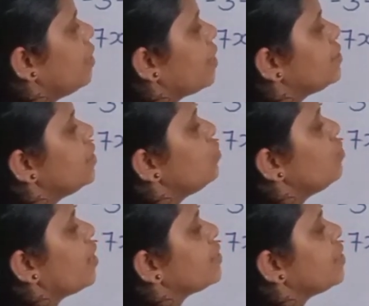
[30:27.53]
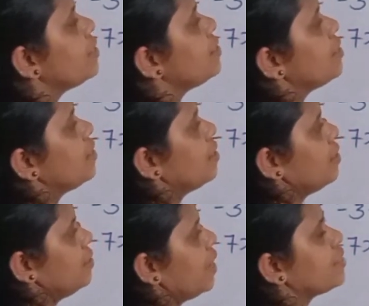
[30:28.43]
X into x is
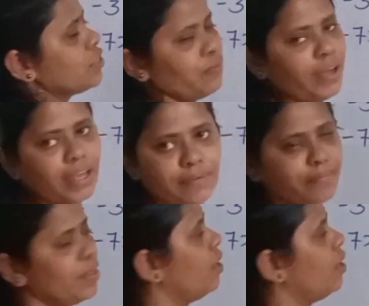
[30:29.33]
x square.